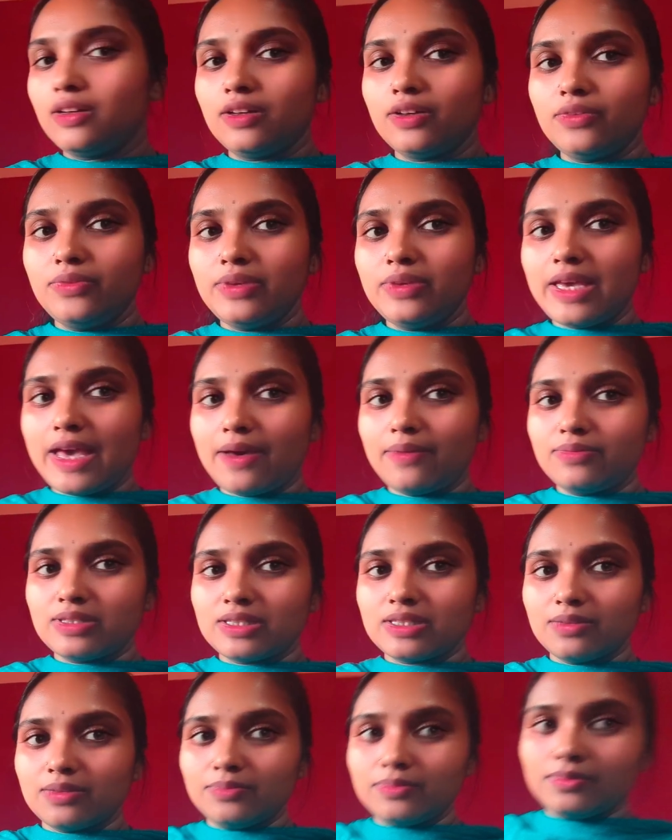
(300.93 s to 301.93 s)
we have
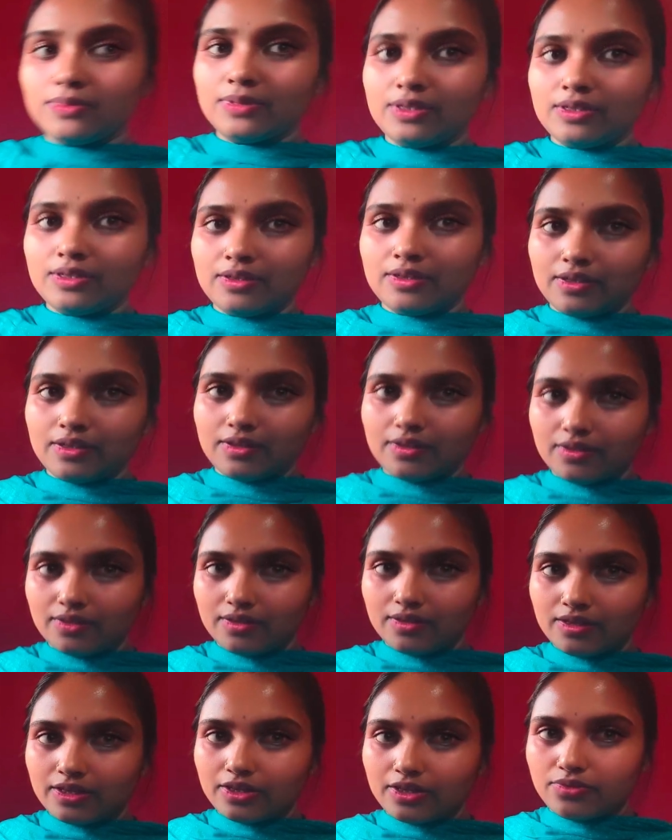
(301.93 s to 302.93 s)
some
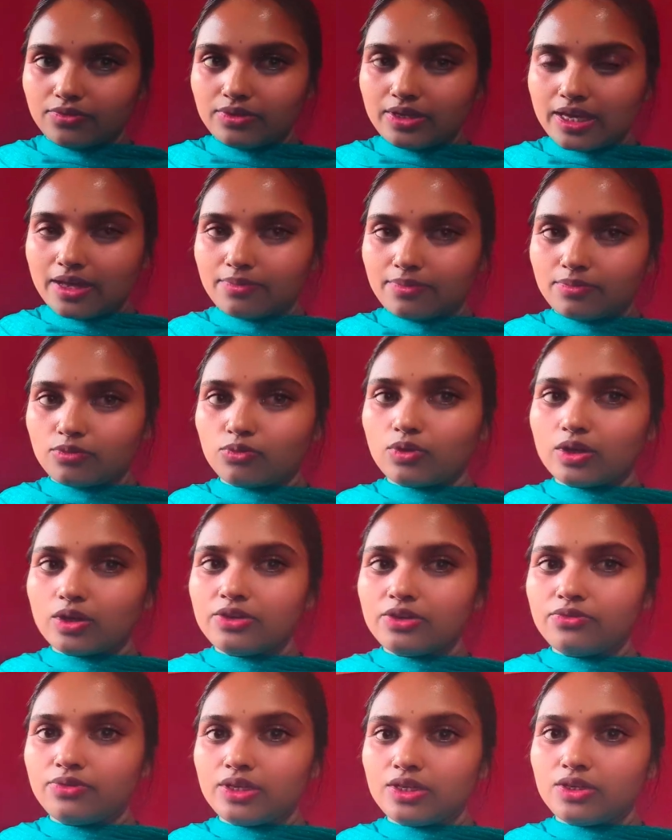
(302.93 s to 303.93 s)
we have one
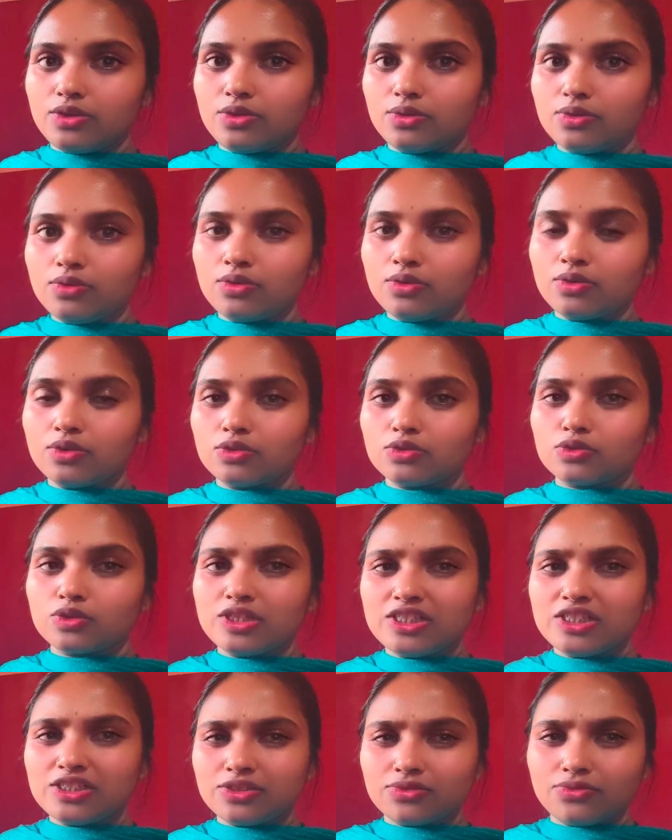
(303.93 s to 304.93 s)
window, so
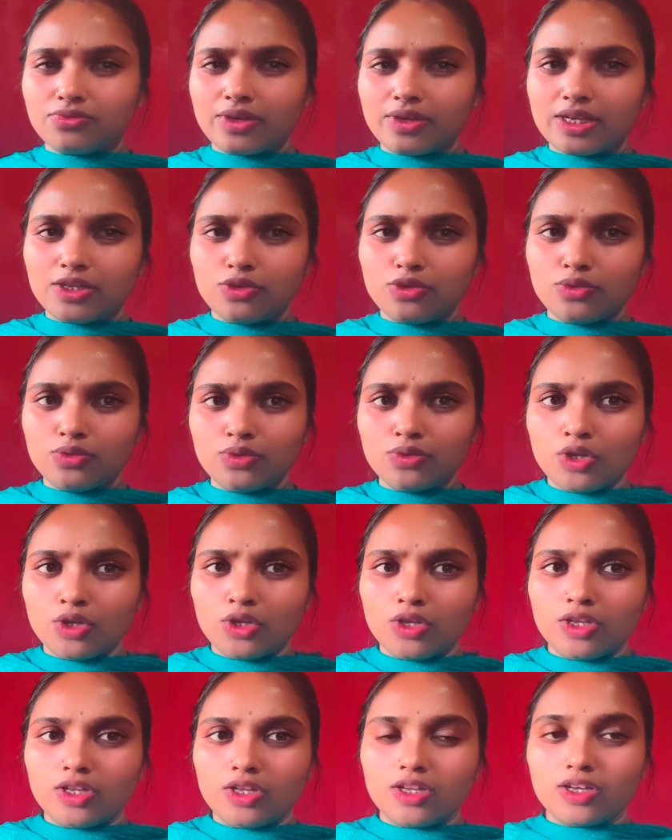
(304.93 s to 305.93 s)
it's very
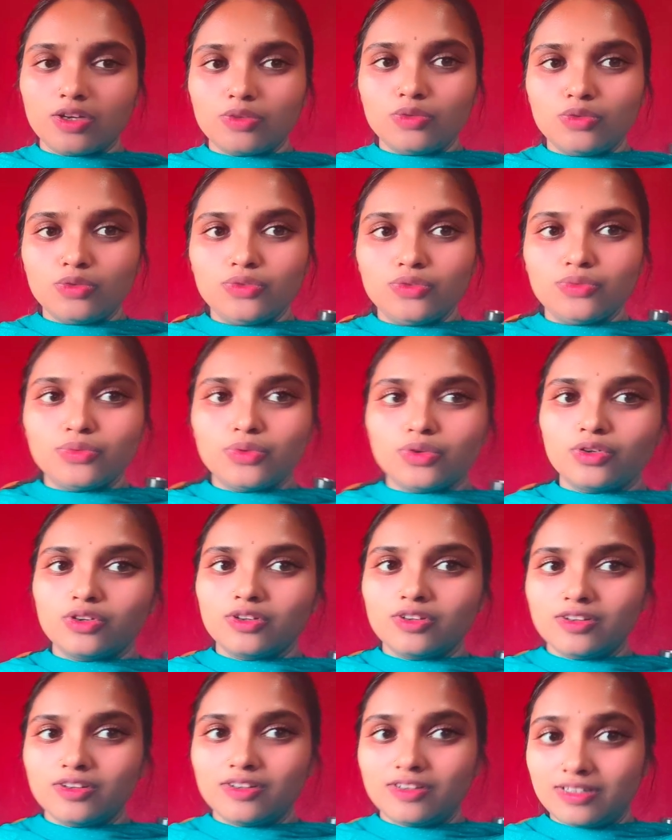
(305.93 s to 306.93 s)
good for
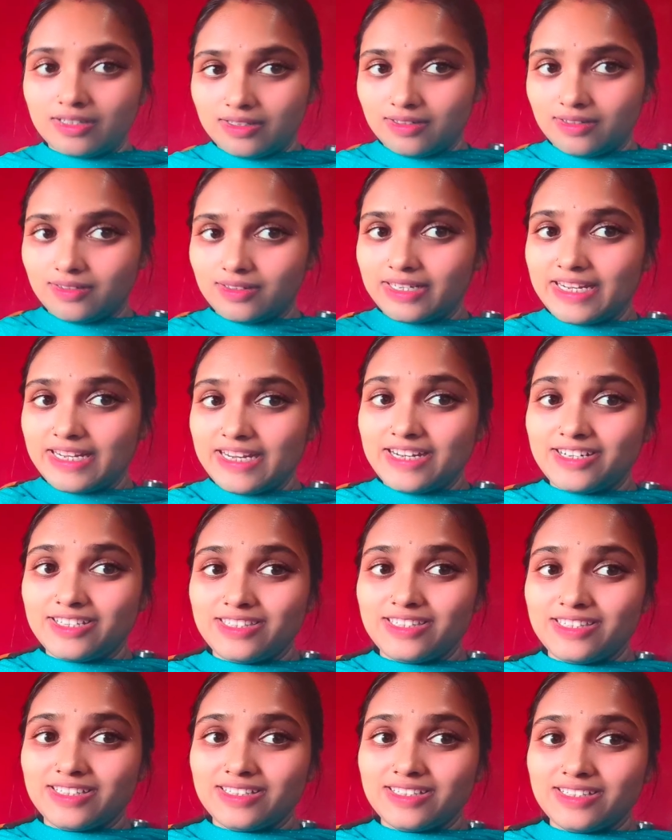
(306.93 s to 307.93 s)
get
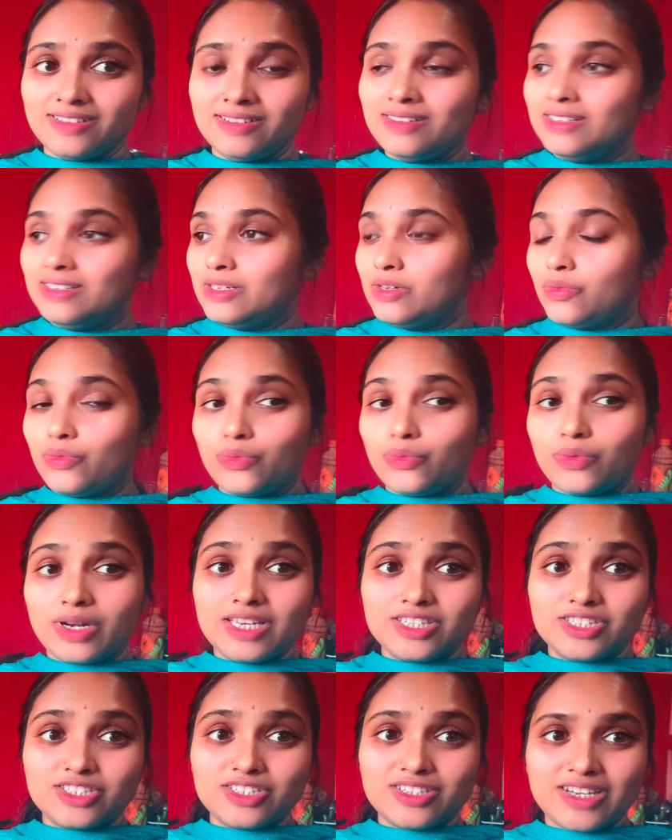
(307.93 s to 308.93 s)
the
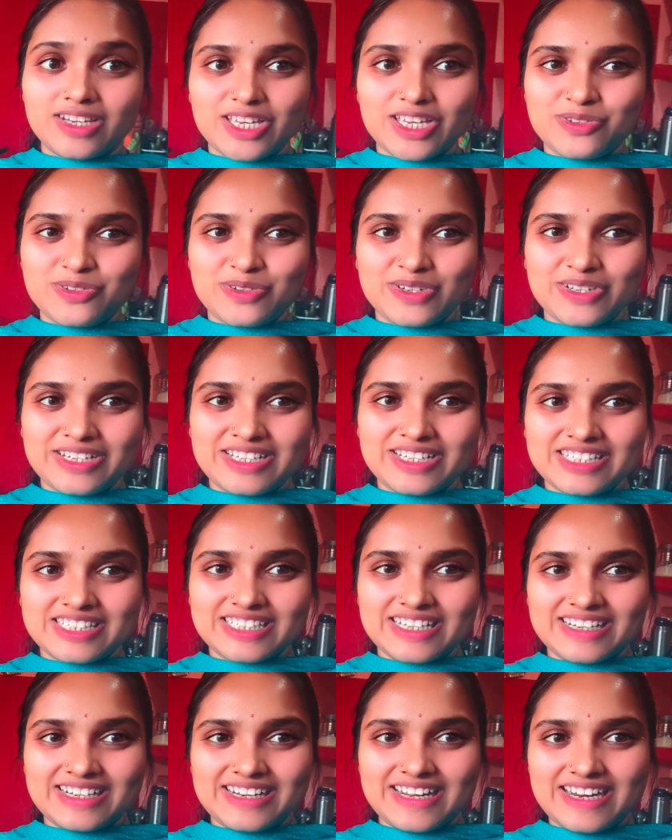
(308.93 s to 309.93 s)
fresh natural
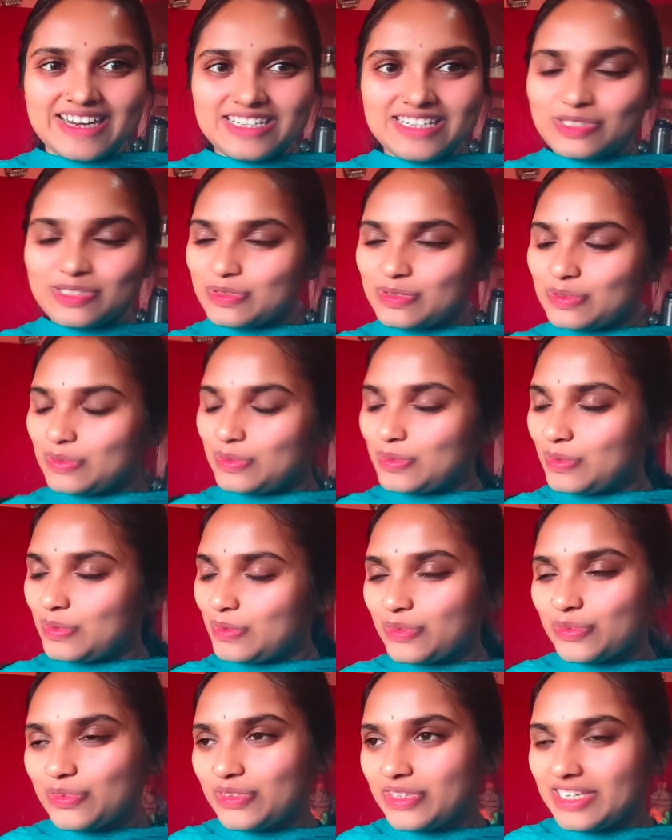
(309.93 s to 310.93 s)
sunlight. So
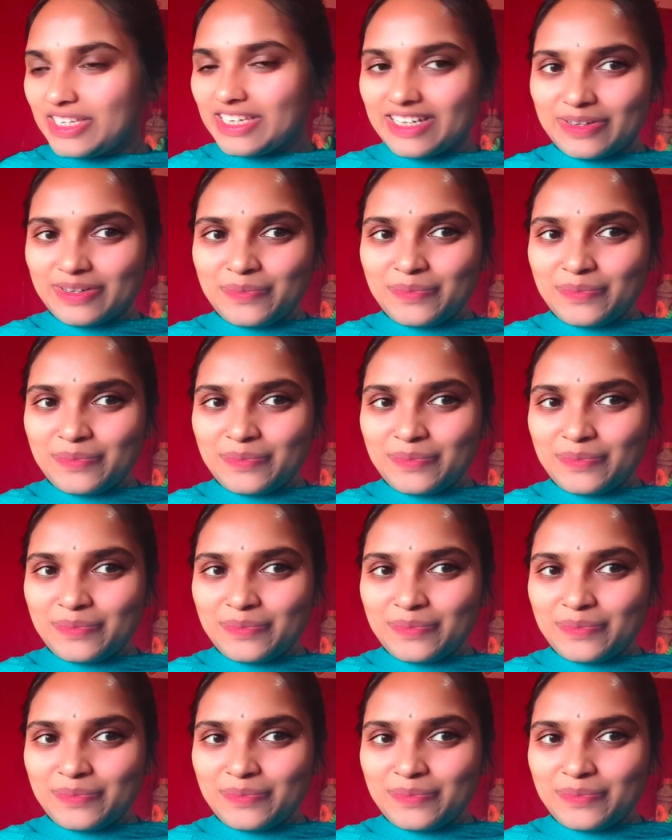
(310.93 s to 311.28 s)
yeah,